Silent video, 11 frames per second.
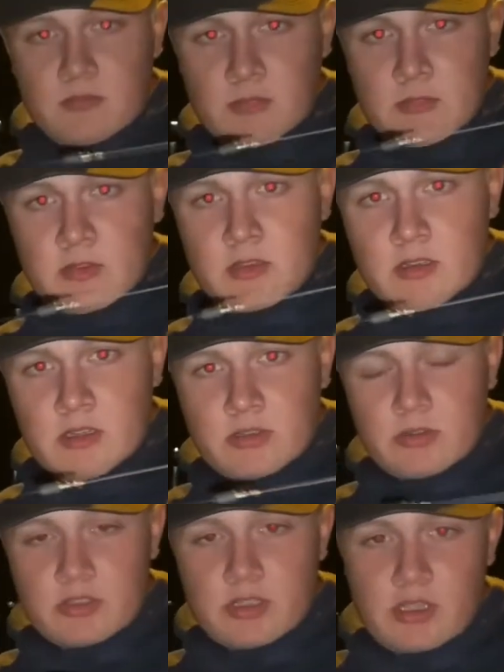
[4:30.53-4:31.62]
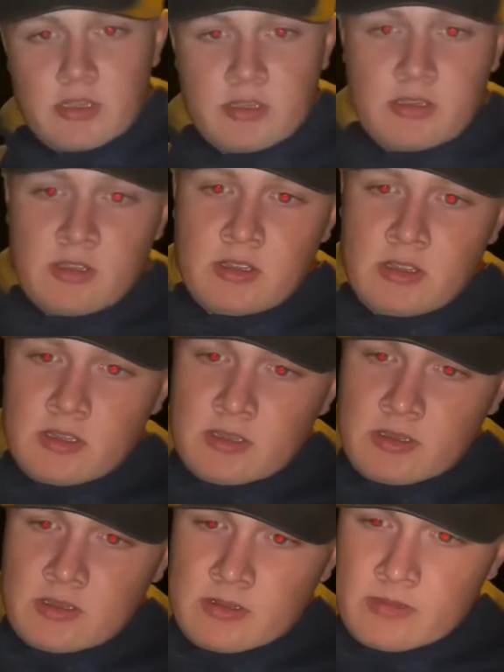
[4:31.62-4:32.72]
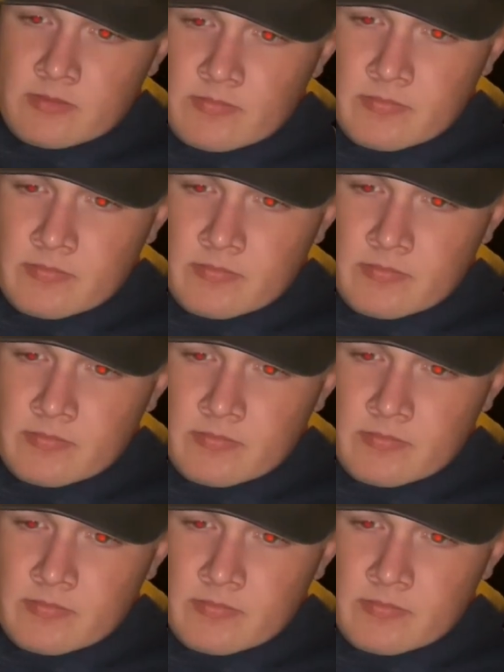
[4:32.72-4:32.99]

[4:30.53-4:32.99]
it's like £100 strength swivel.